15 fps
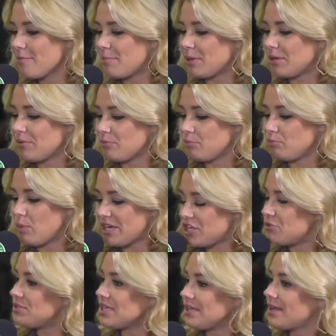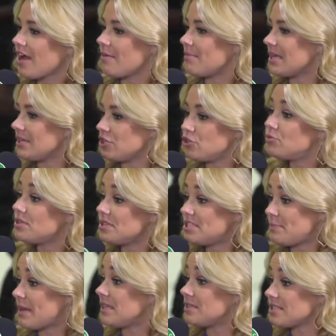But when you did come in, you did
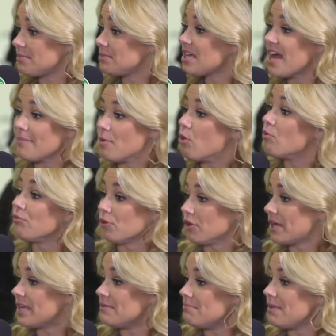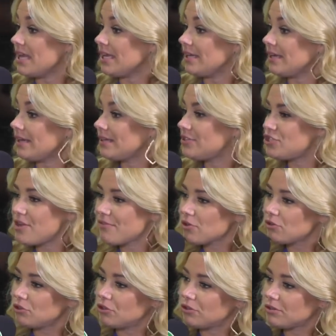spend some time over in Maine. Do you
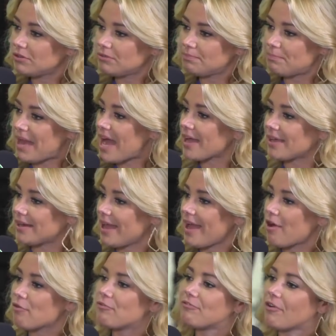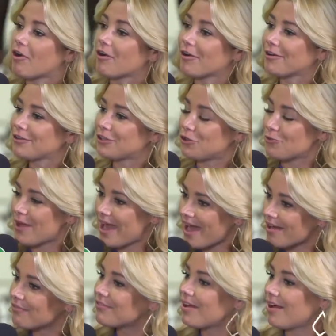ever look back at how far you
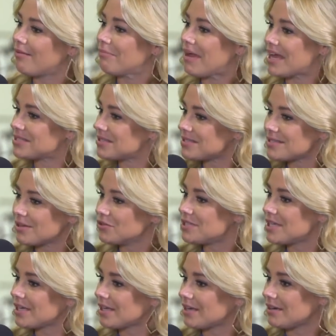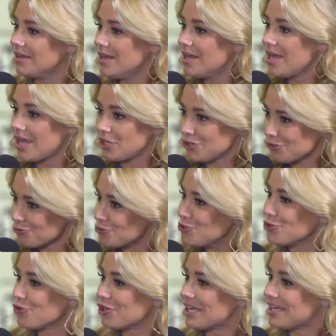have come as a Celtic and your
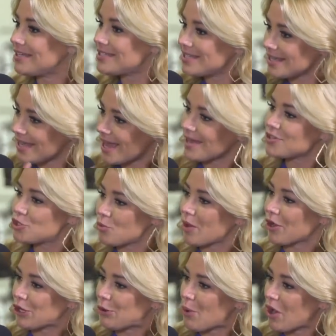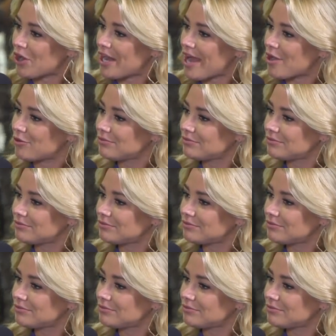journey to get to where you are now?